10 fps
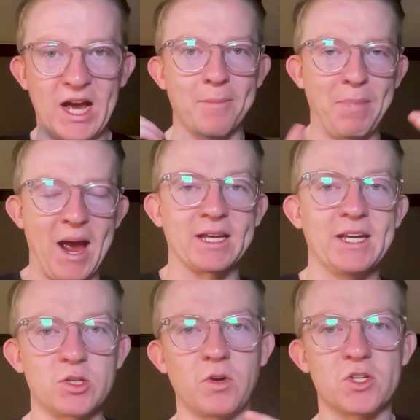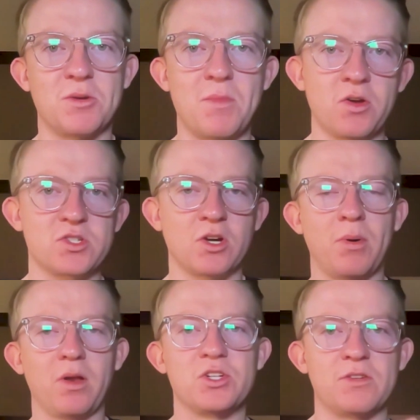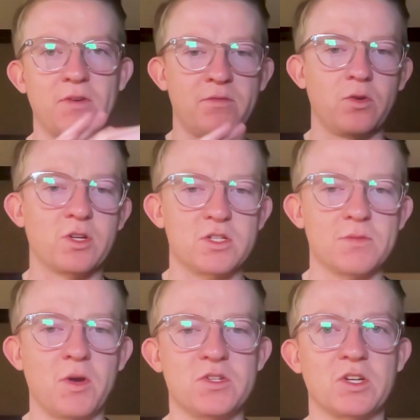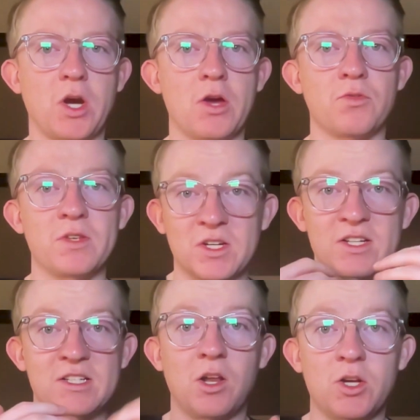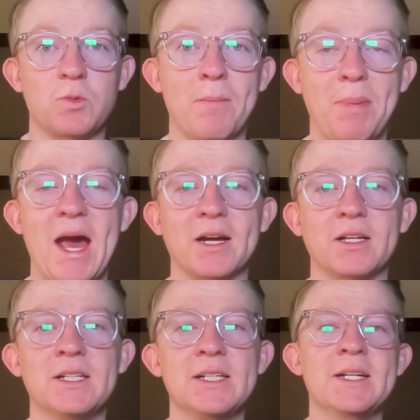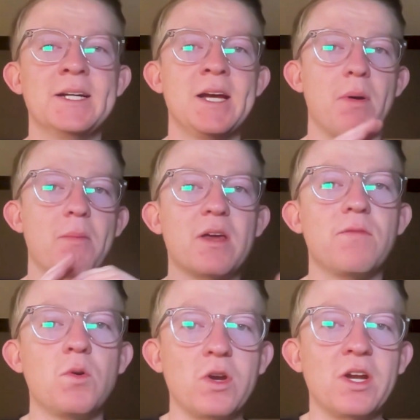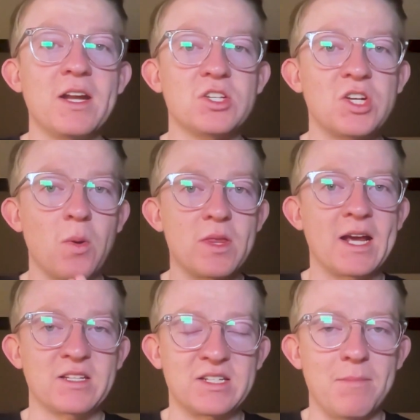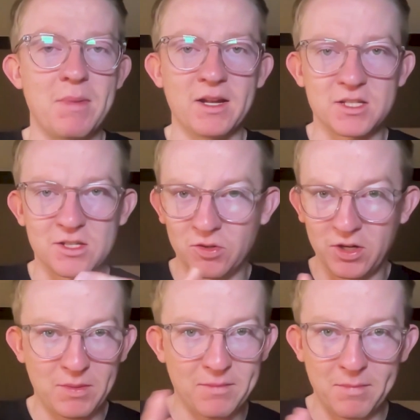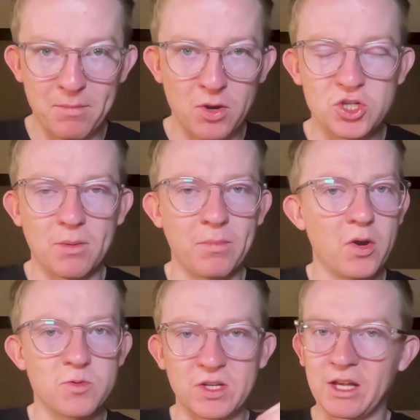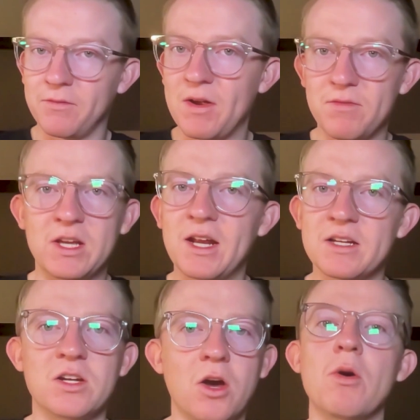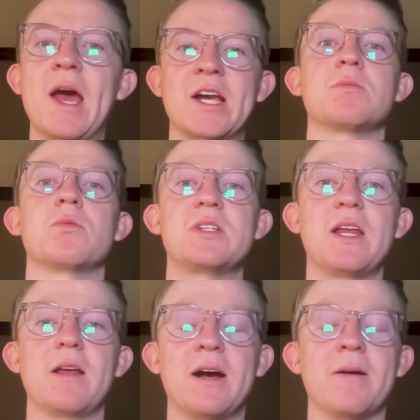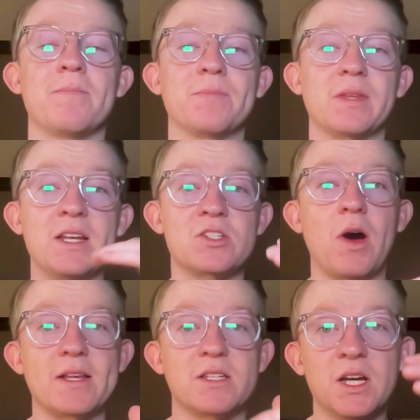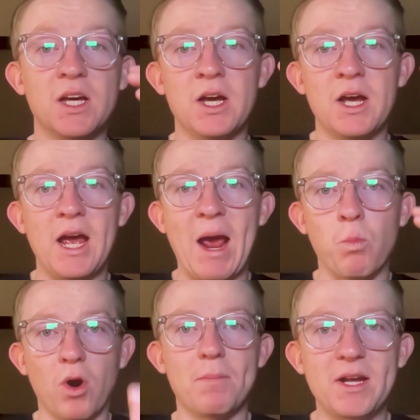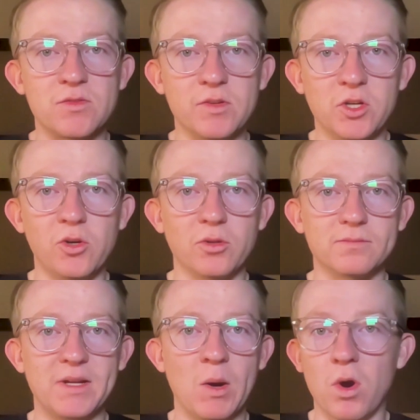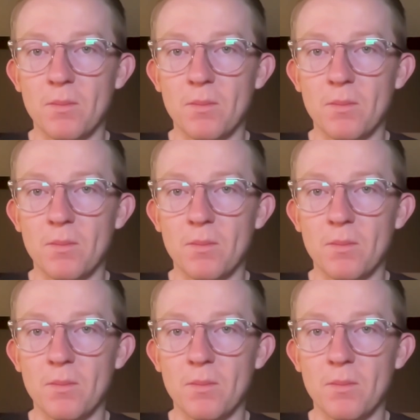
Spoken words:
unpack here. So I've got some notes. So apologies if I've looked at some notes as I go through this because there's a lot to unpack. But I'm going to give you what you need to know in the next 10 minutes. It's not going to be a mumbo jumbo. It's going to give you everything you need to know, actual insights, and what it means for you and what it